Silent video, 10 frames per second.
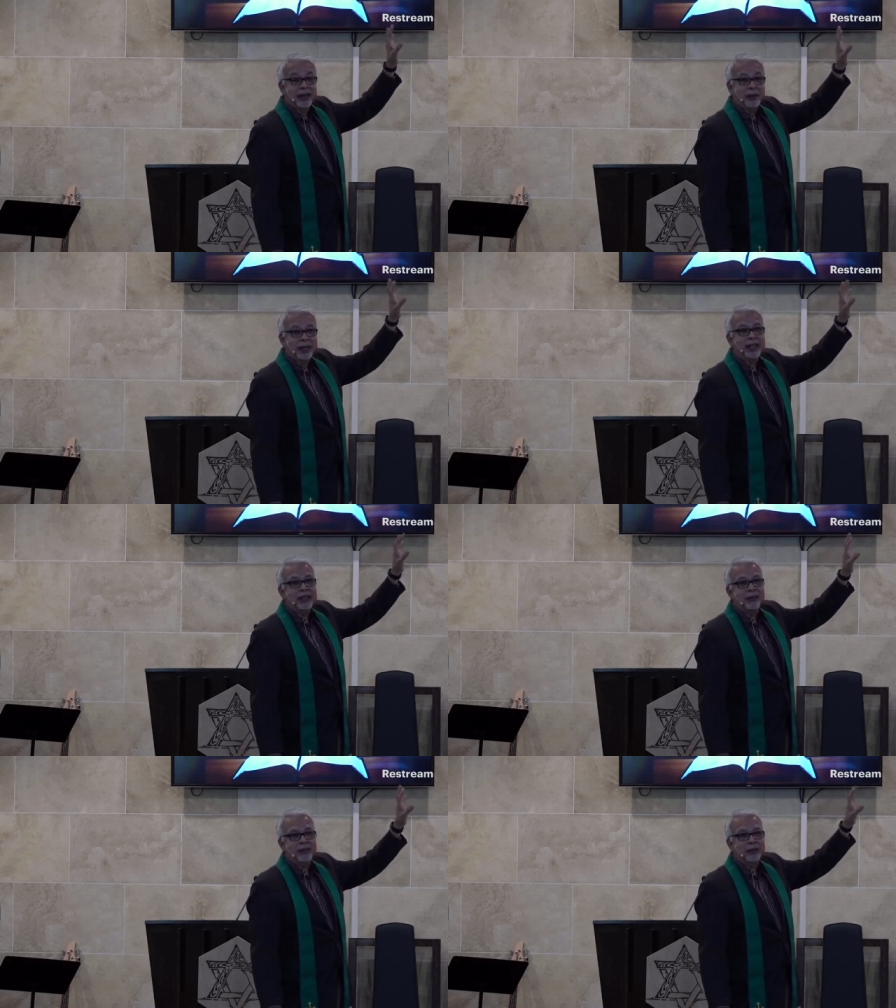would hit
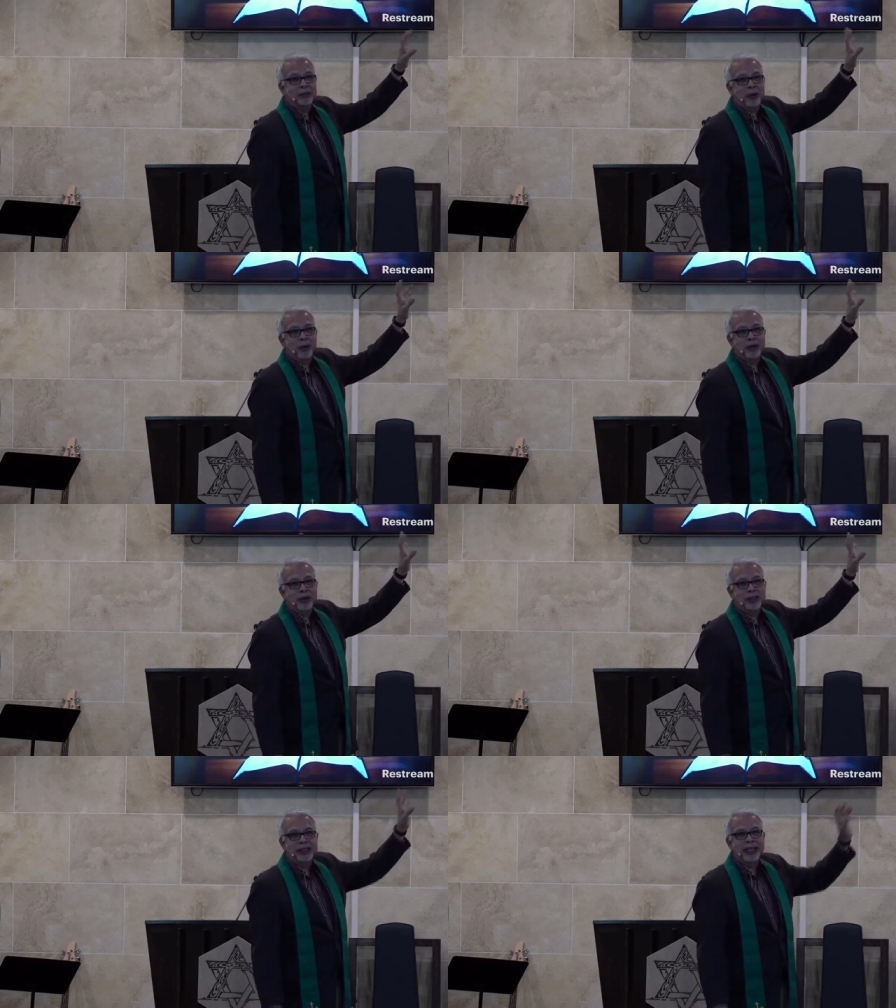the first part of the
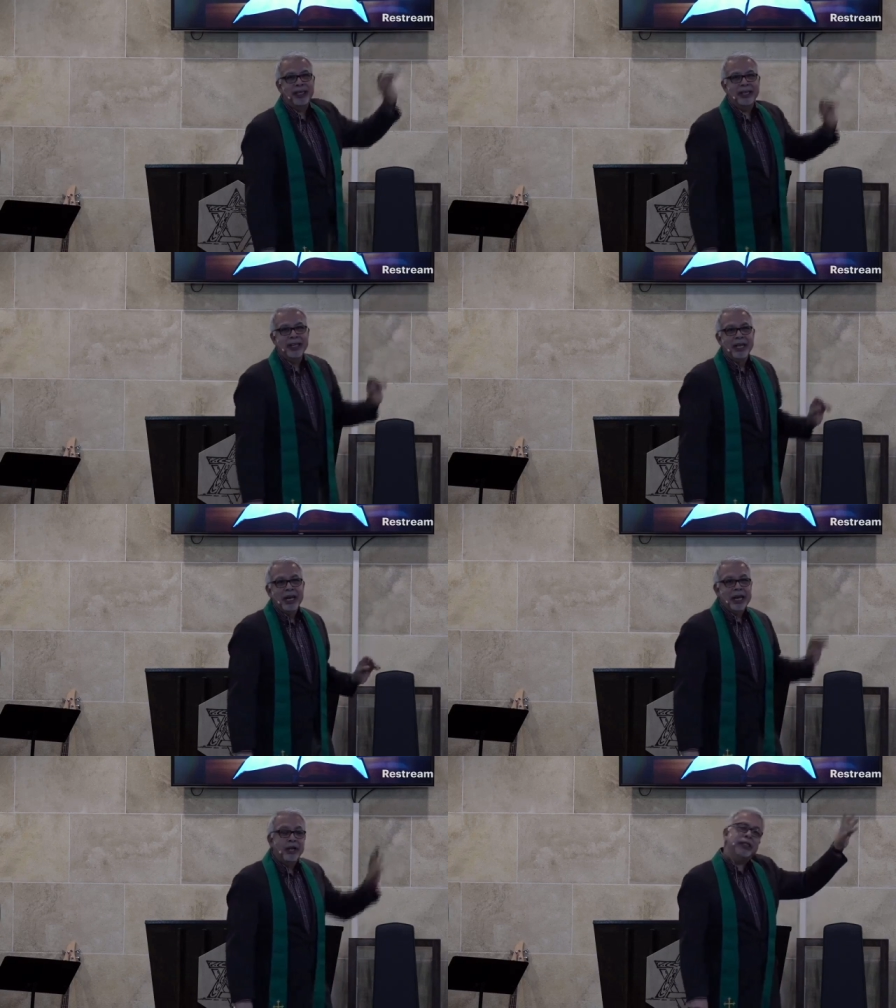ceiling.
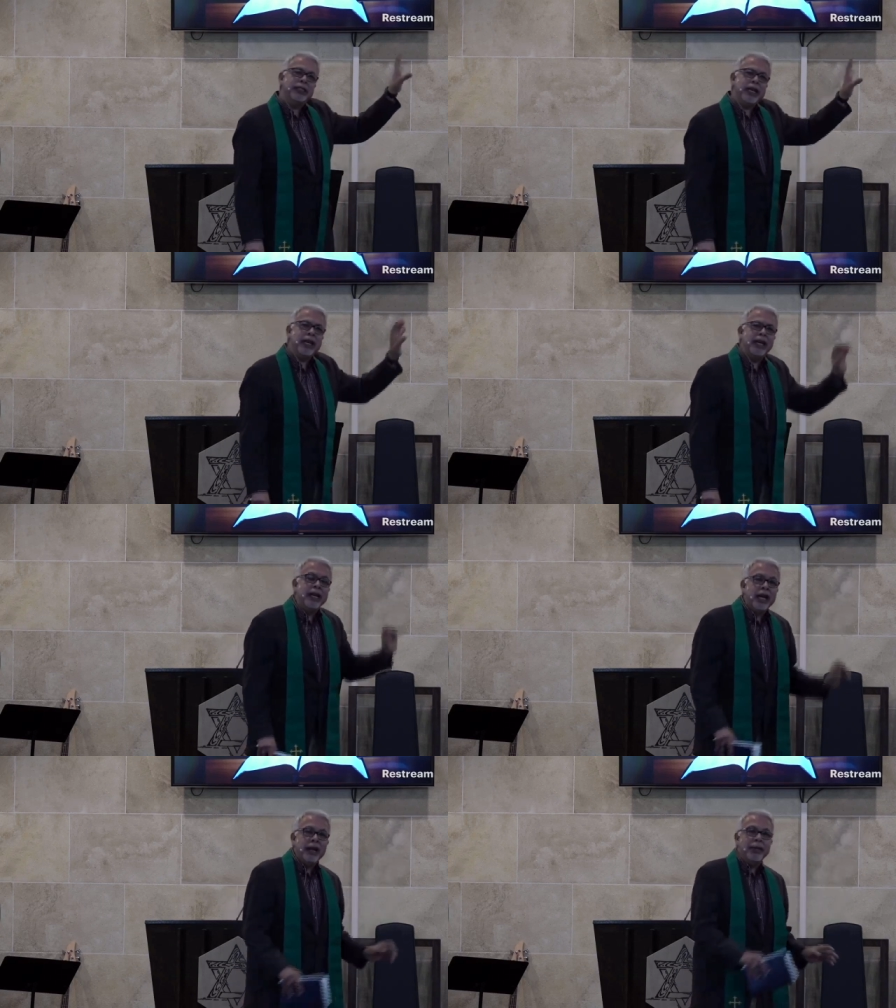And you would see it.
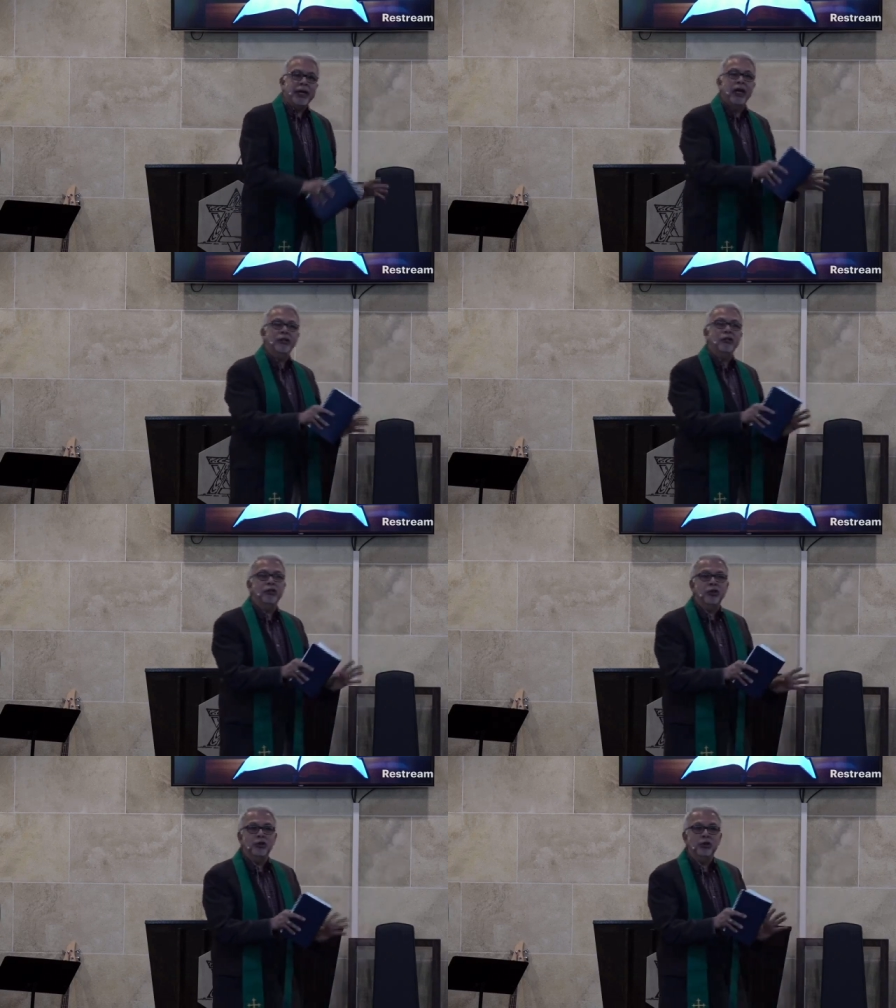And because
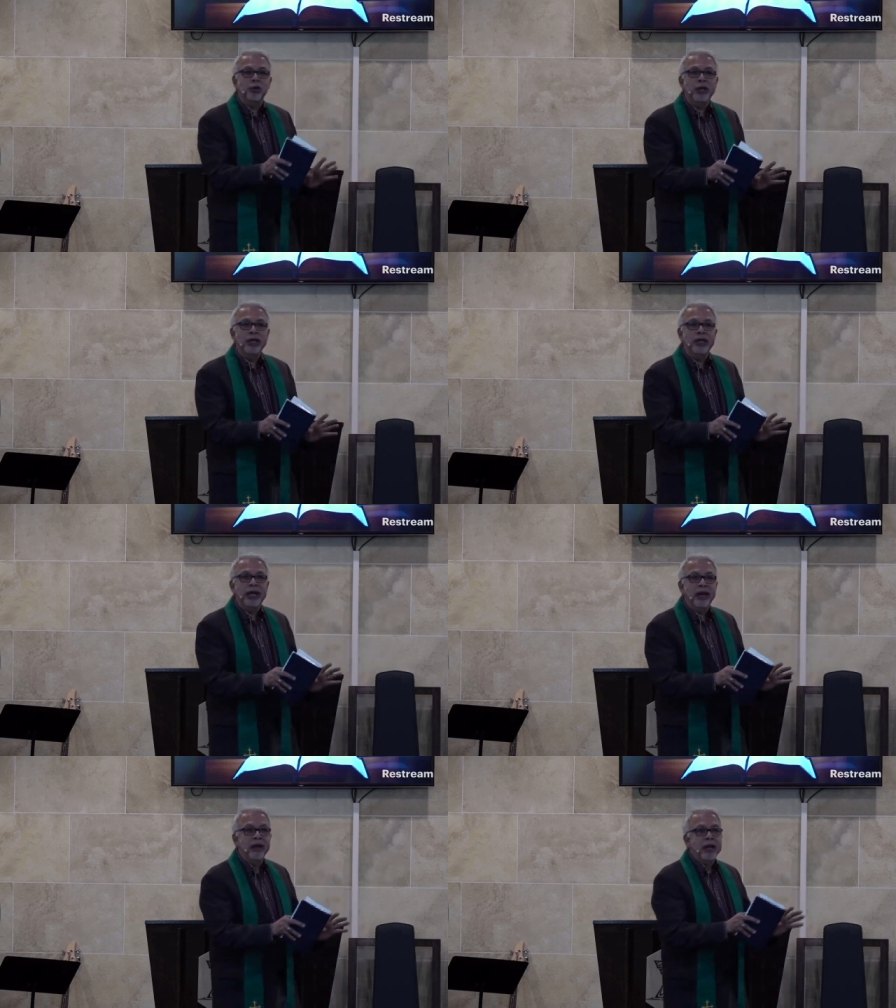there's a tree
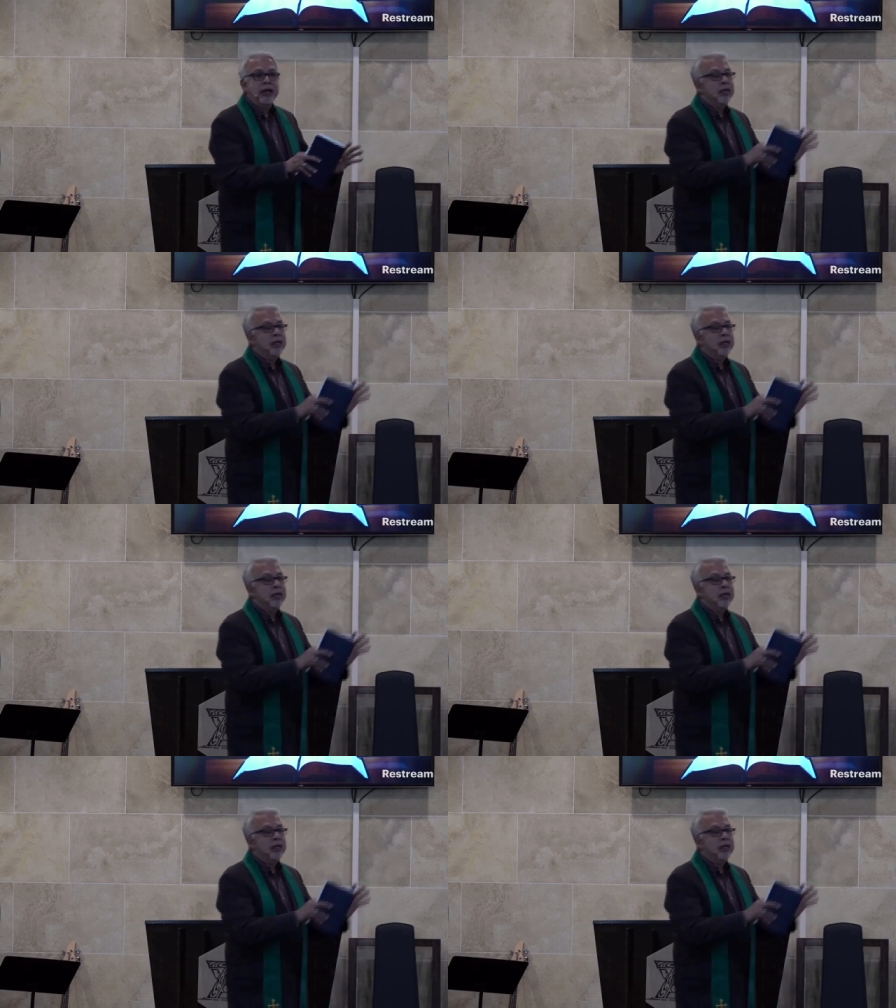there, the